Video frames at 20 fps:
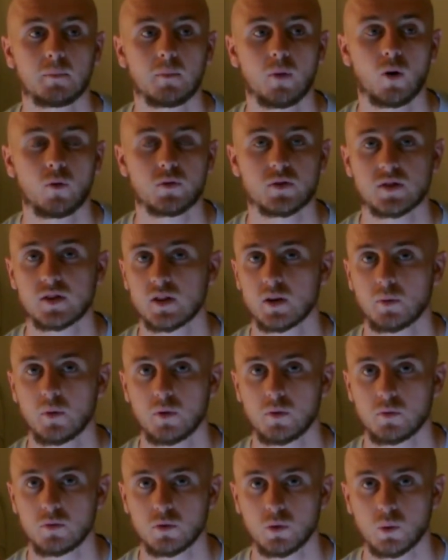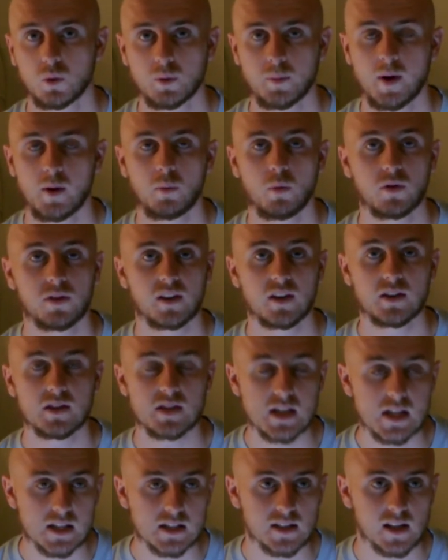Obviously I won't talk about what's in
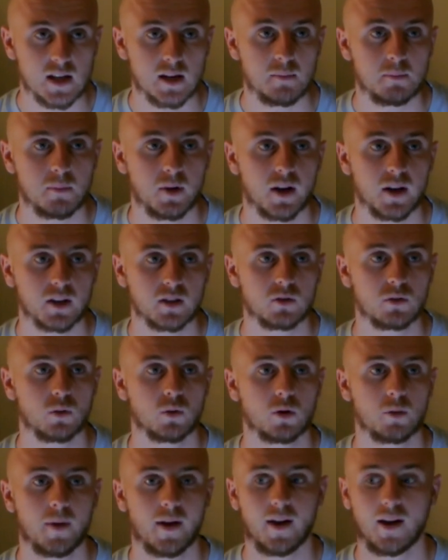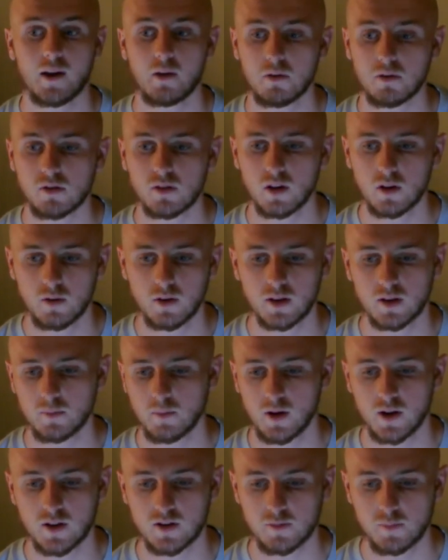the exam, but I can talk about how it's going and
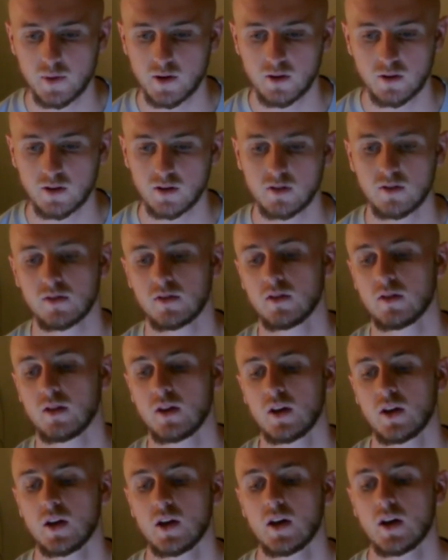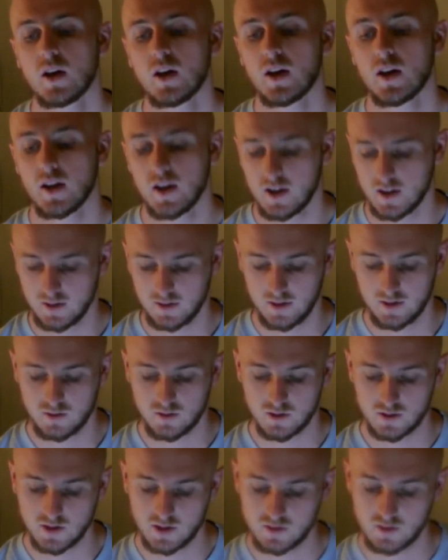my experience, and etc,
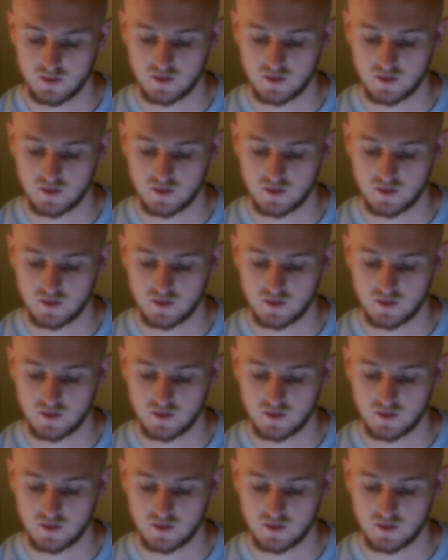etc.